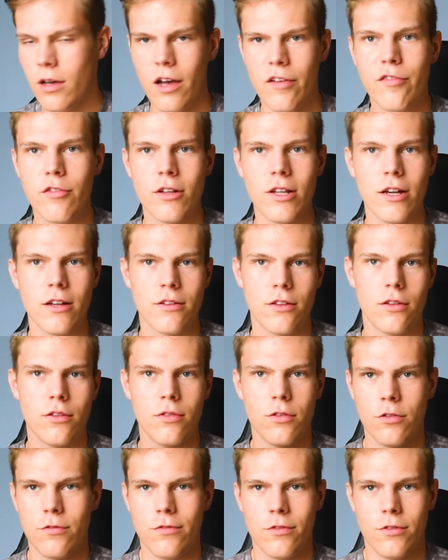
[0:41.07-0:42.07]
I've collected
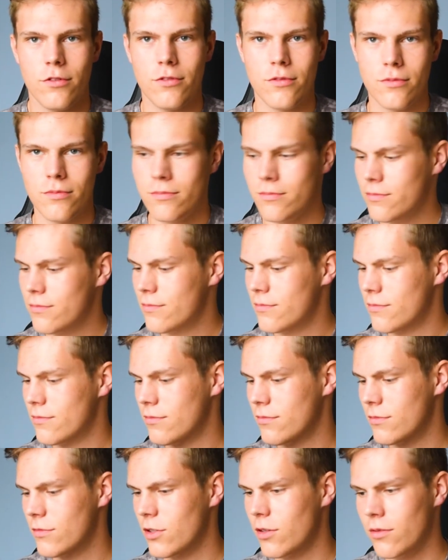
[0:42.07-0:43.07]
over
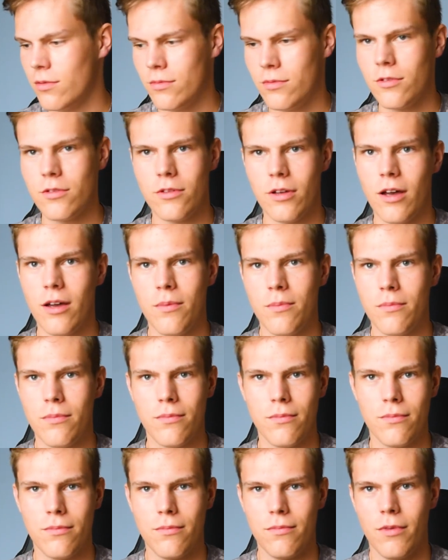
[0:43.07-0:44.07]
the time
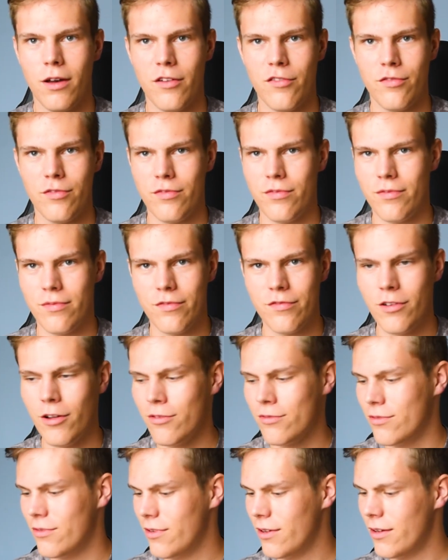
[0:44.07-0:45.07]
I've
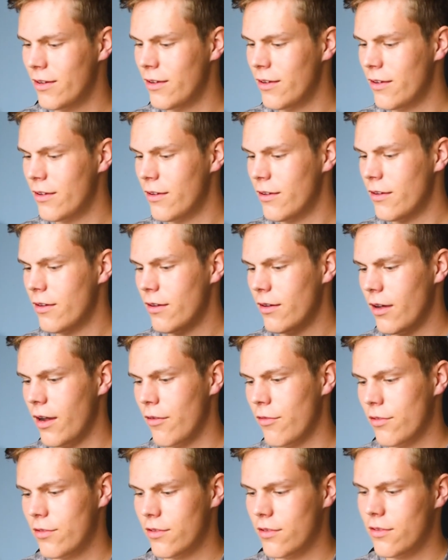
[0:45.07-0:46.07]
flown,
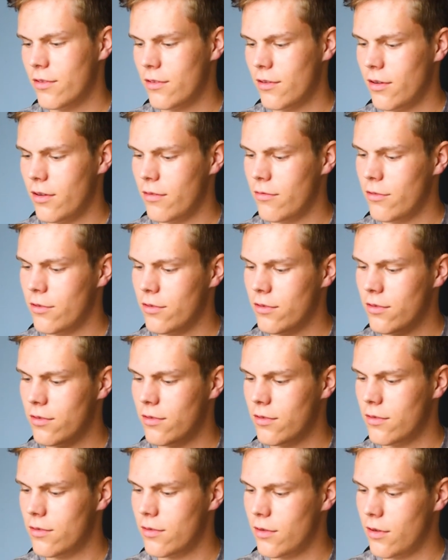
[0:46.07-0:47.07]
ever since I
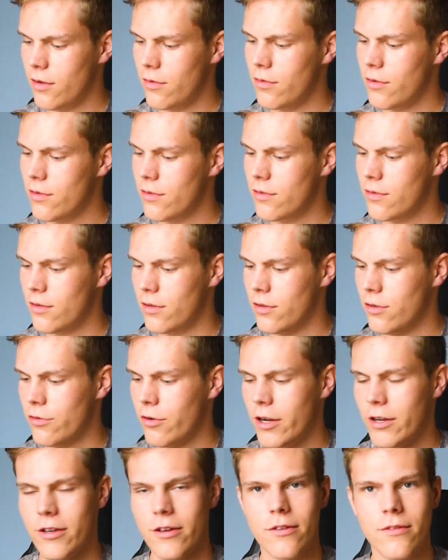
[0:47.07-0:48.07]
was in
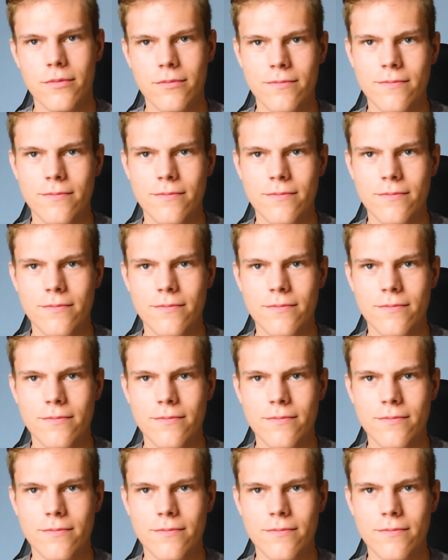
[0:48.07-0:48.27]
training.